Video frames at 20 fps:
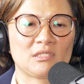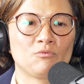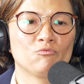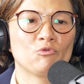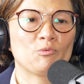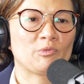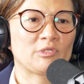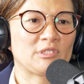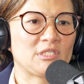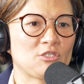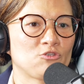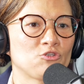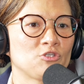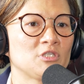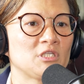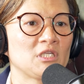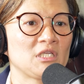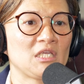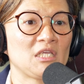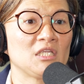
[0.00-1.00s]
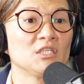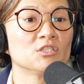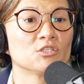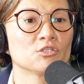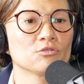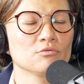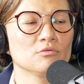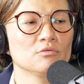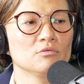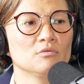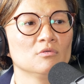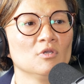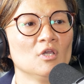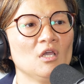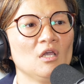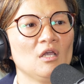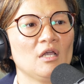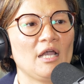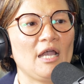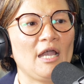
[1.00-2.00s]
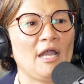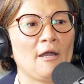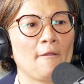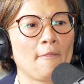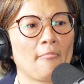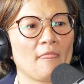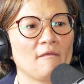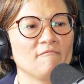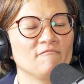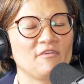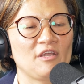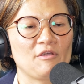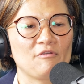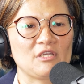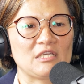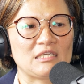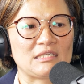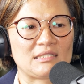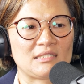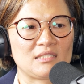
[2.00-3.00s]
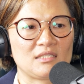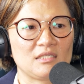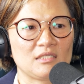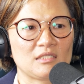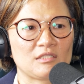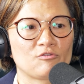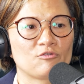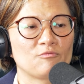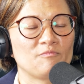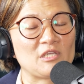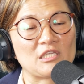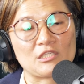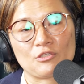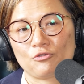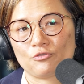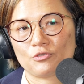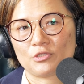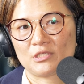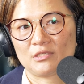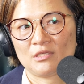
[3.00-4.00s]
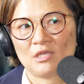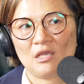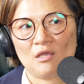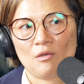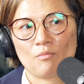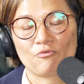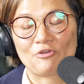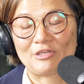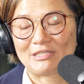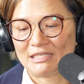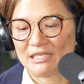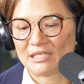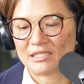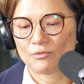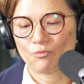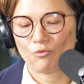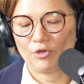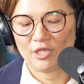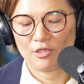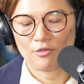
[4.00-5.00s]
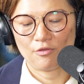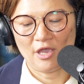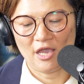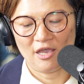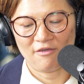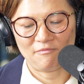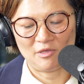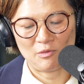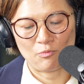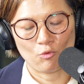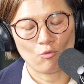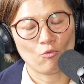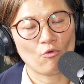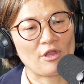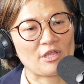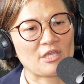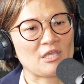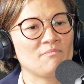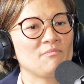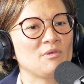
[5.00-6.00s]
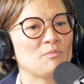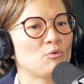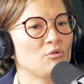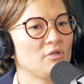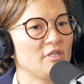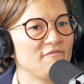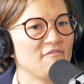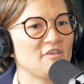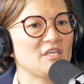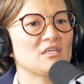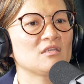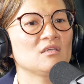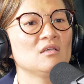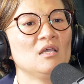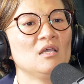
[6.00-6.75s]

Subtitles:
and repositioned into various sort of mixed-use precincts where you have people working, people living,